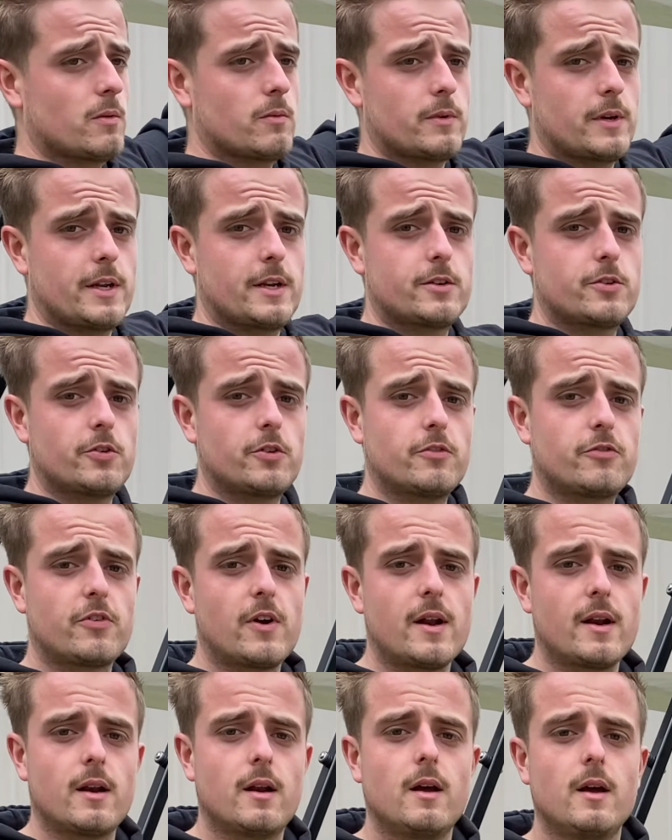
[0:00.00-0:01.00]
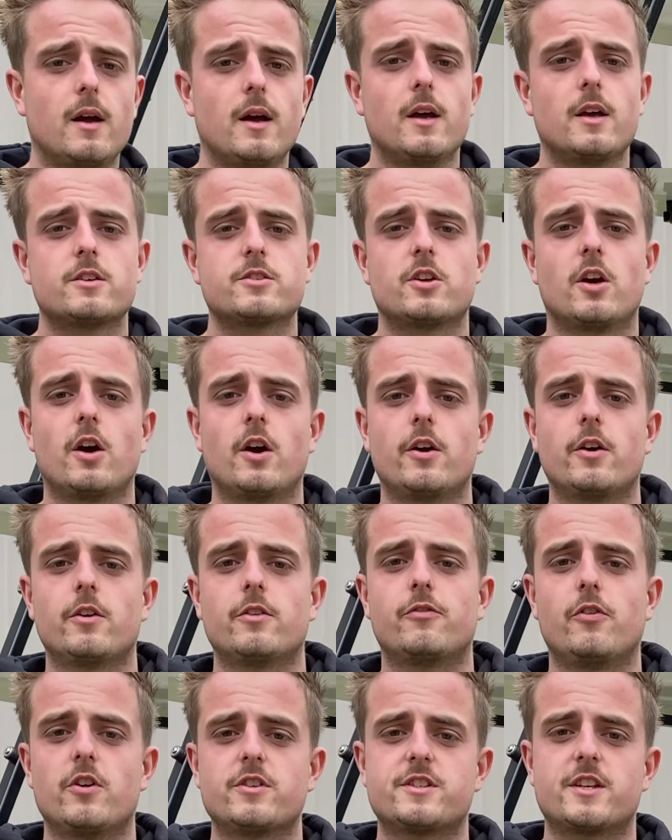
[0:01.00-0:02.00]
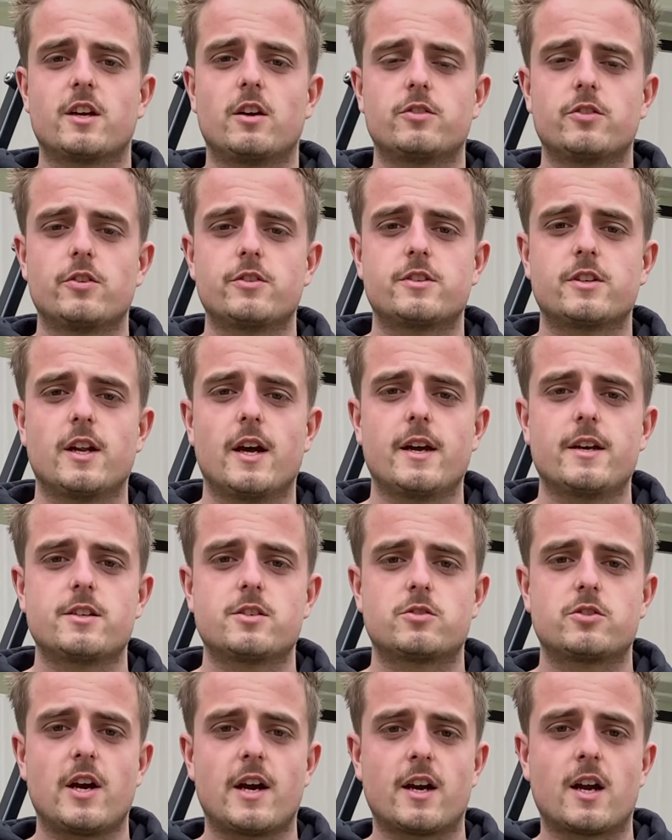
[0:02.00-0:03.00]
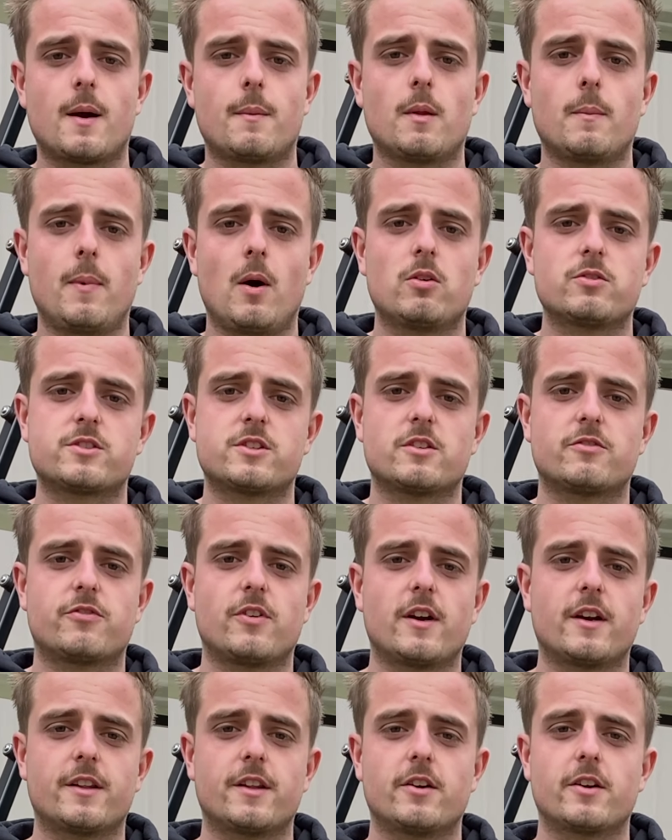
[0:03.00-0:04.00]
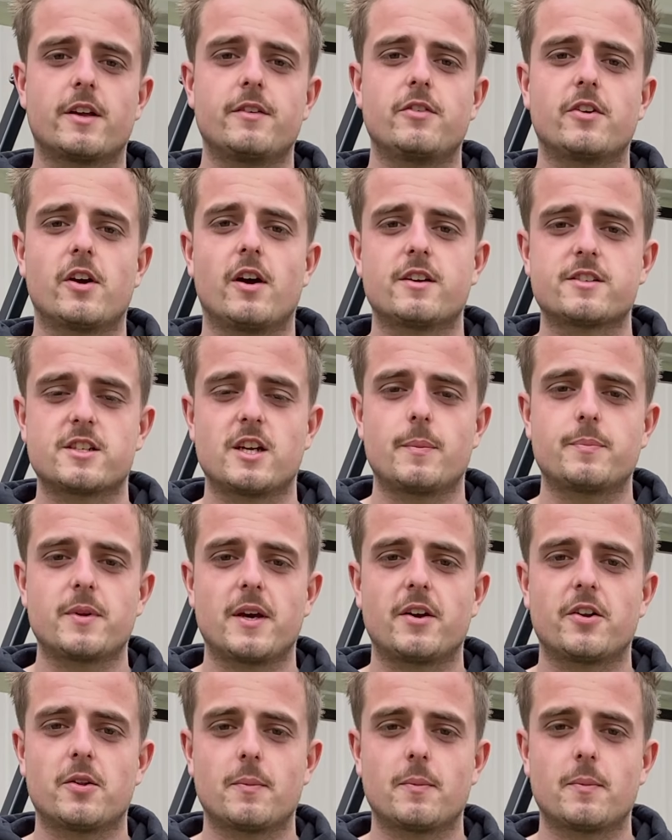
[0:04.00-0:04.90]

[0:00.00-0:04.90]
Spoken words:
we need to do the front. So the first thing I'll do today is chuck a couple of bolts to the front, and then I'll give you guys an update on the